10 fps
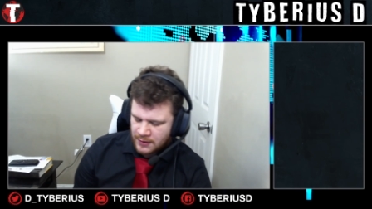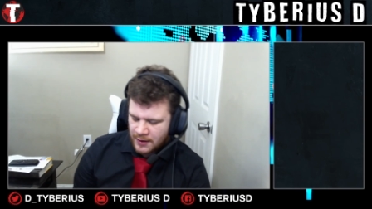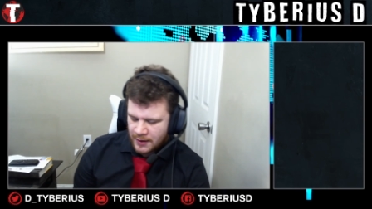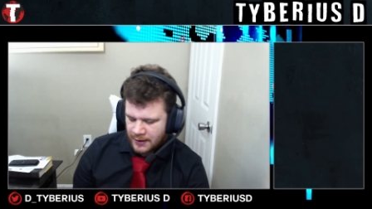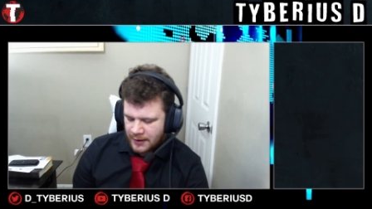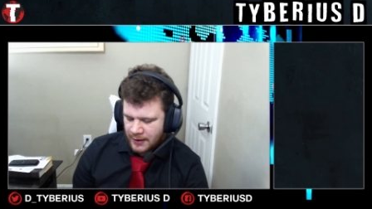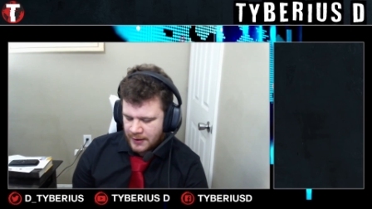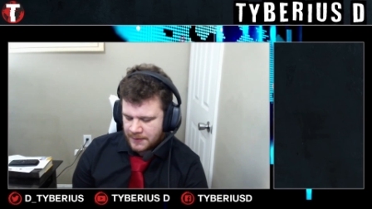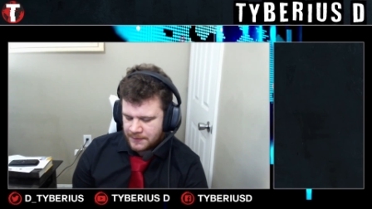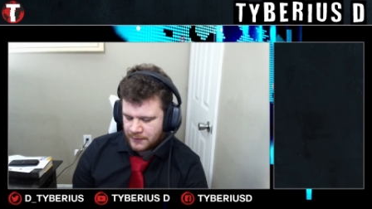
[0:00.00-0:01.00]

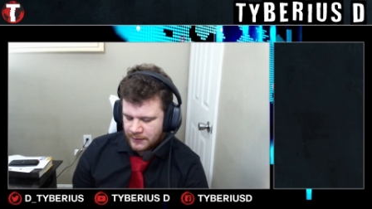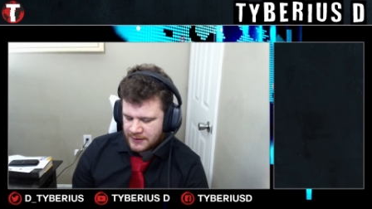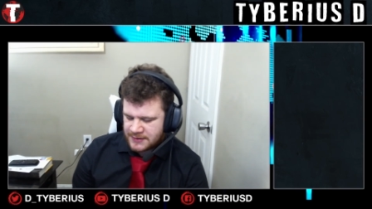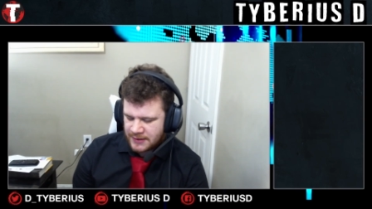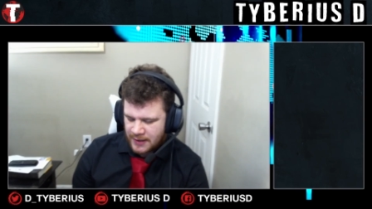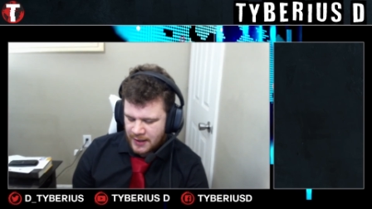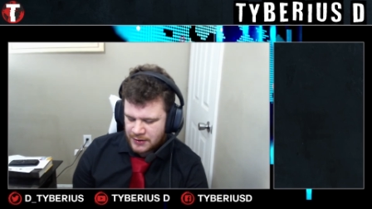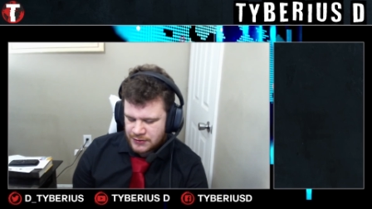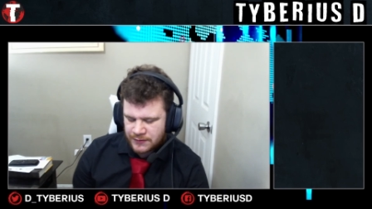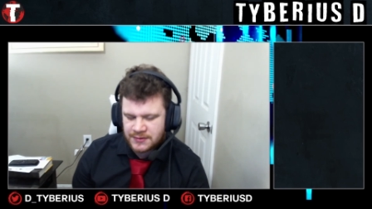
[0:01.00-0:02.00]
LinkedIn,
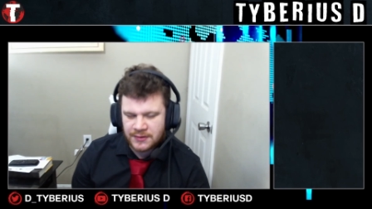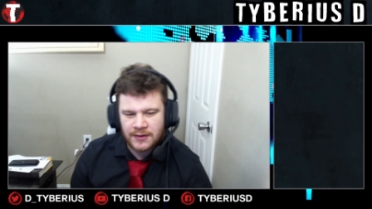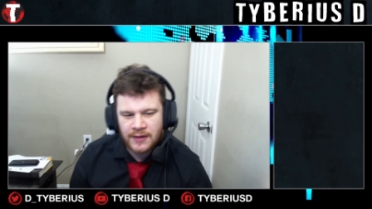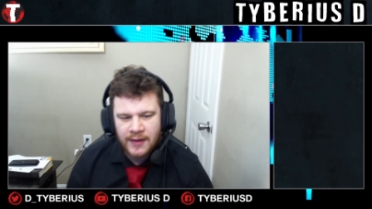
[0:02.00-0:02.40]
and Twitter.